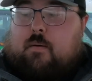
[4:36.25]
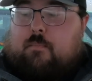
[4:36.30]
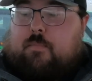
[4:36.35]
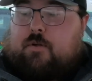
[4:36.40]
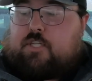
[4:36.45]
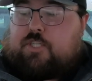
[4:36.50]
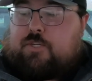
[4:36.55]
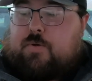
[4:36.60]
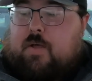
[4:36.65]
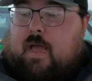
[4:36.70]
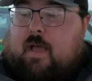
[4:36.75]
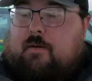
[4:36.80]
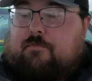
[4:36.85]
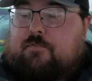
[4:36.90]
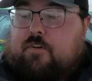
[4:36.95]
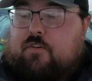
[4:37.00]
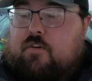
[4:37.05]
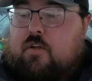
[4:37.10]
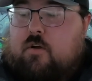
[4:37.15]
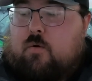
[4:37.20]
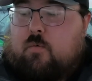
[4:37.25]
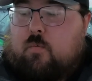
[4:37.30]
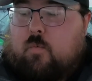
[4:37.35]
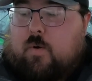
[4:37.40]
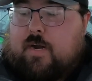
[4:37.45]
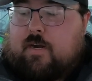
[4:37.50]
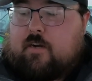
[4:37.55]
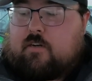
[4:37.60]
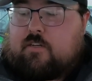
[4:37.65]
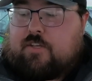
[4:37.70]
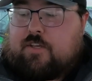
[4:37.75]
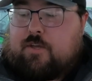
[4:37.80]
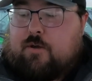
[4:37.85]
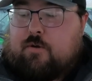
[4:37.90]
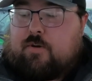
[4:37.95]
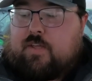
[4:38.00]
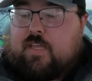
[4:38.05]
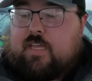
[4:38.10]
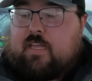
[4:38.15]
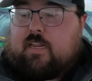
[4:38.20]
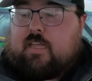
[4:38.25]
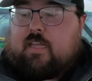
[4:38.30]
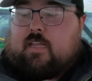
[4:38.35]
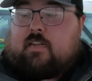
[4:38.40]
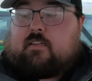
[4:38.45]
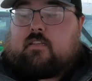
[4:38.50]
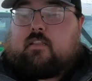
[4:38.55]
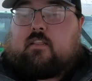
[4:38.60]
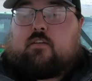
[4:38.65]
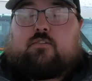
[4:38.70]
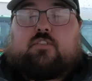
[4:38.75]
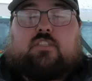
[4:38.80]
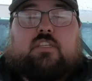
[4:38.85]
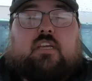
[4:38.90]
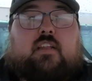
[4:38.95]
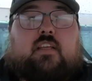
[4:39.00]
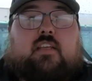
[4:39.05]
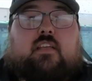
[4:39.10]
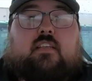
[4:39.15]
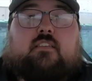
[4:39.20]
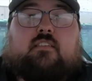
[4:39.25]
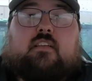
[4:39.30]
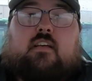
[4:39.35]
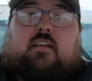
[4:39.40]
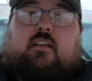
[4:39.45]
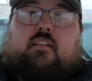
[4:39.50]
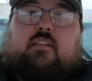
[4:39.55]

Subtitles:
but you have to know where to go to get into those settings